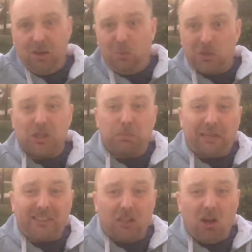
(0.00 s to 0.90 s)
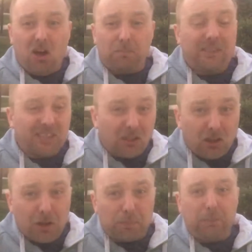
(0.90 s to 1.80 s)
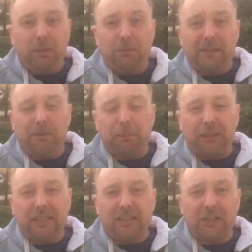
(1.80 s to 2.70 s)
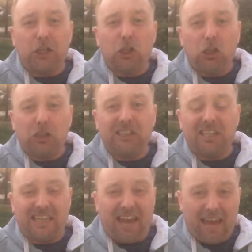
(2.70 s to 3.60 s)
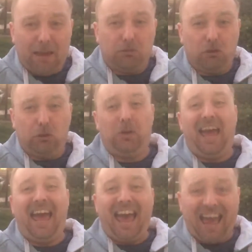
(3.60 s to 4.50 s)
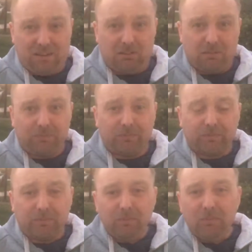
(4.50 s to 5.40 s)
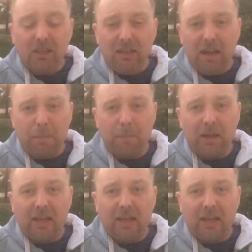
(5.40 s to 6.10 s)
which explains a lot, because a lot of people have been complaining that it looks like absolute ass. And